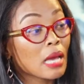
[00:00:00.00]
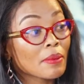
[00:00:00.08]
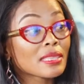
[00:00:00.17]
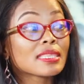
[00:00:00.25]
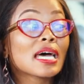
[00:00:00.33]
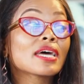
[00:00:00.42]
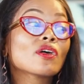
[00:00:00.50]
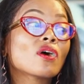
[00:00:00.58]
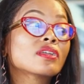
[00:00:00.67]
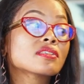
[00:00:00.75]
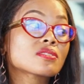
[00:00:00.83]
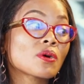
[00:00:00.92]
I mean, that
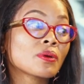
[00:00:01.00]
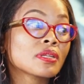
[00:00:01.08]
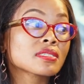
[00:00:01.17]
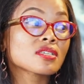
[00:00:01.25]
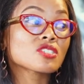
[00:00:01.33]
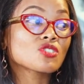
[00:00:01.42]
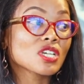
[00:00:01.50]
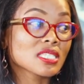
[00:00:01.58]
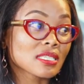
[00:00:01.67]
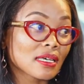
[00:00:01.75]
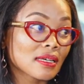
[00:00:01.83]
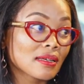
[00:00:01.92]
on its own is a
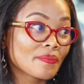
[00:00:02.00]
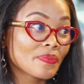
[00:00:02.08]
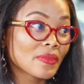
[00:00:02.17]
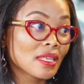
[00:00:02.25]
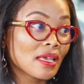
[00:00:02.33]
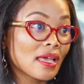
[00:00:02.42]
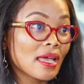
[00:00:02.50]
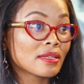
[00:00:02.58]
stressor. Mm.